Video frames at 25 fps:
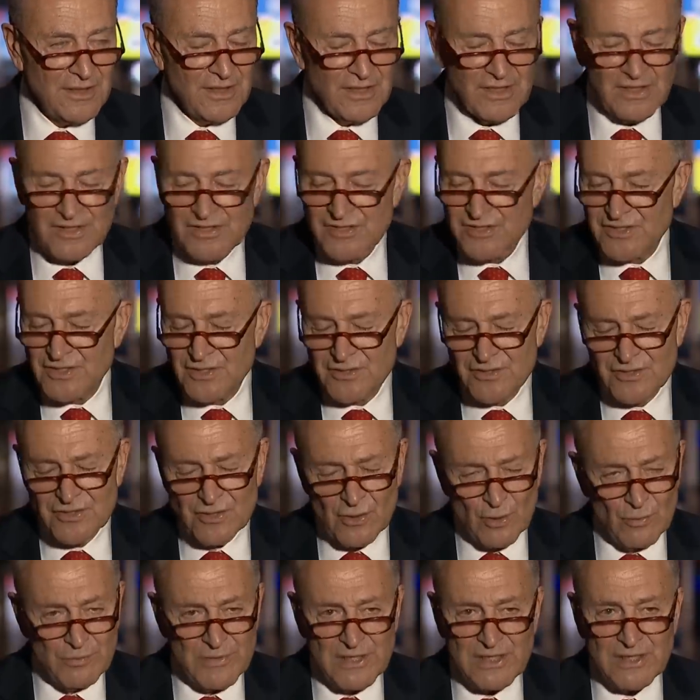is
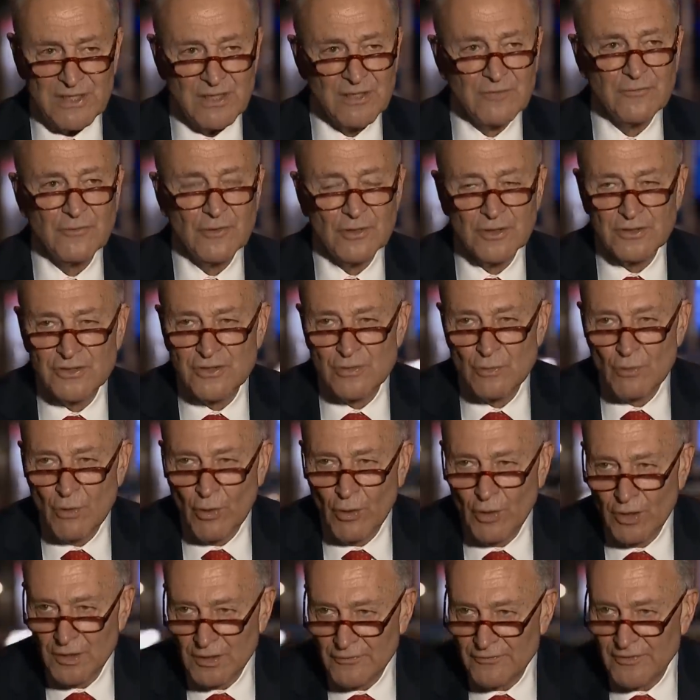so meaningful to
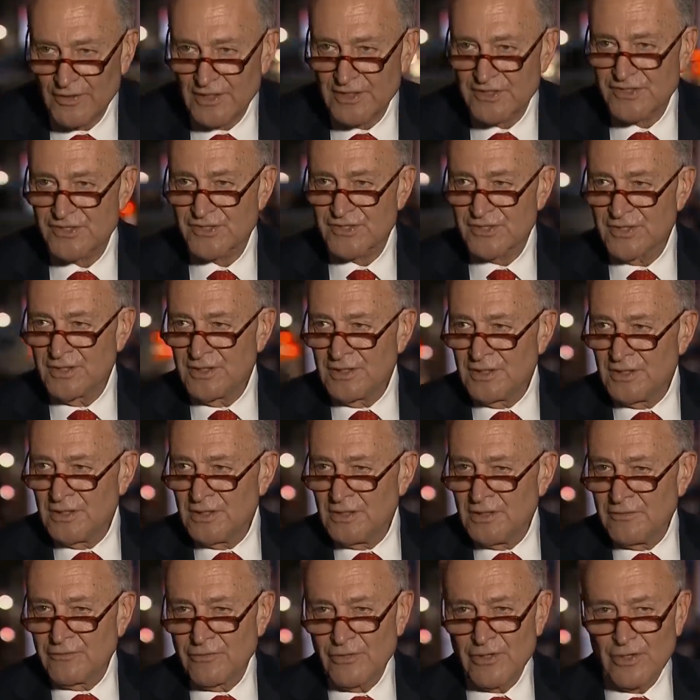all of us
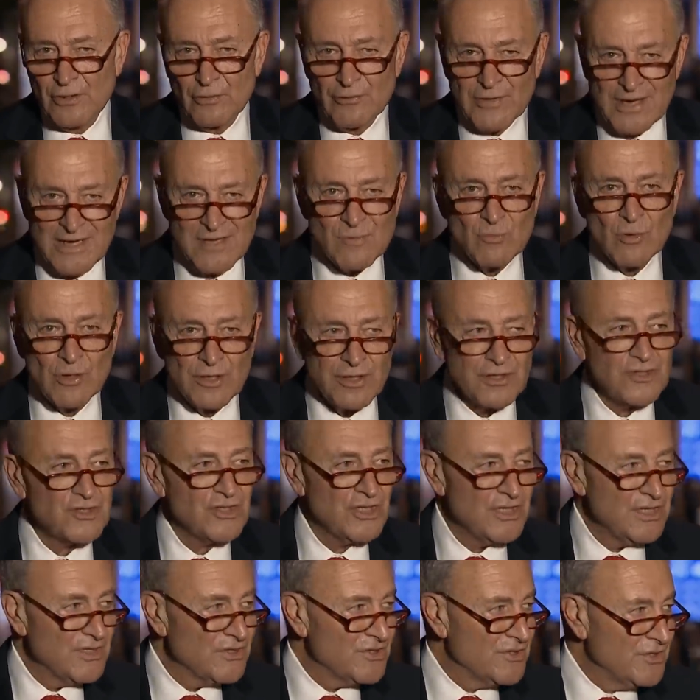for the great work
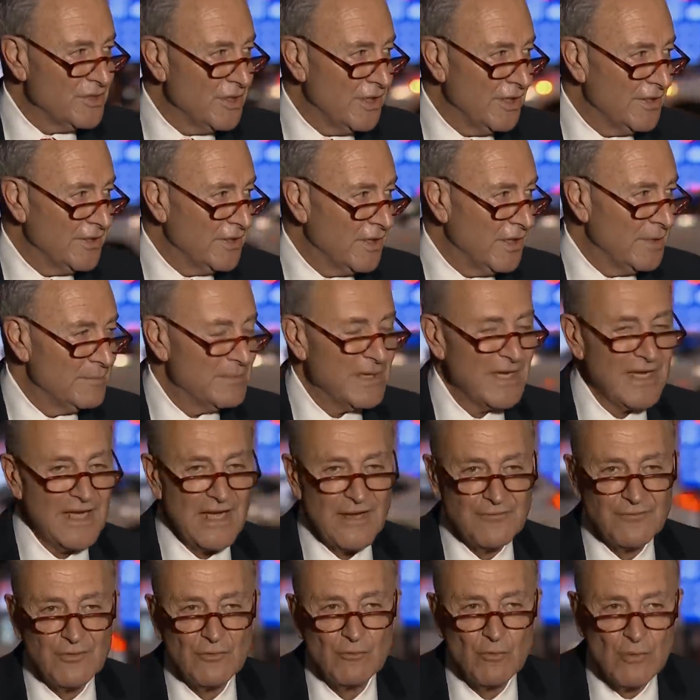she has done on
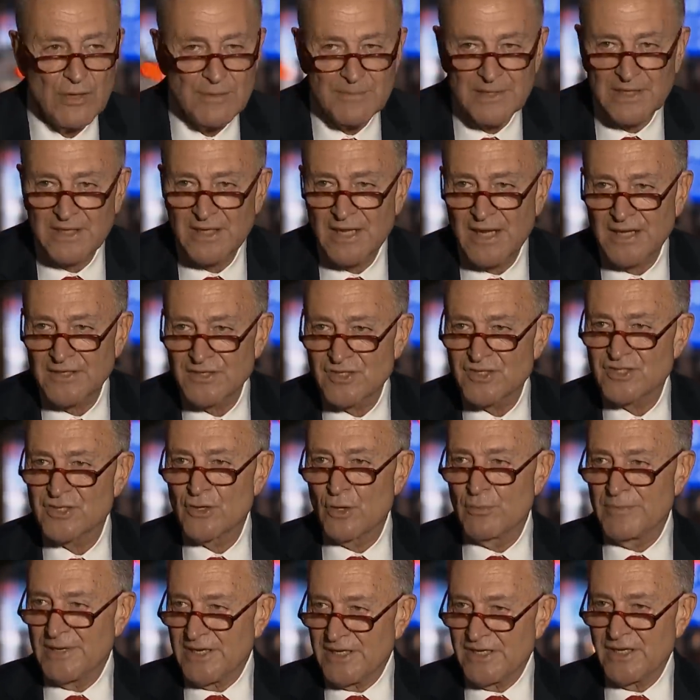behalf of women and
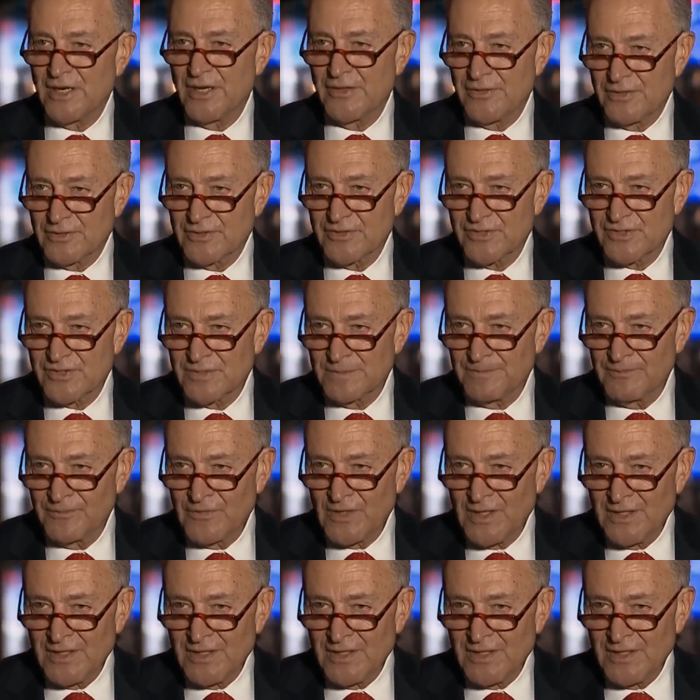so many others.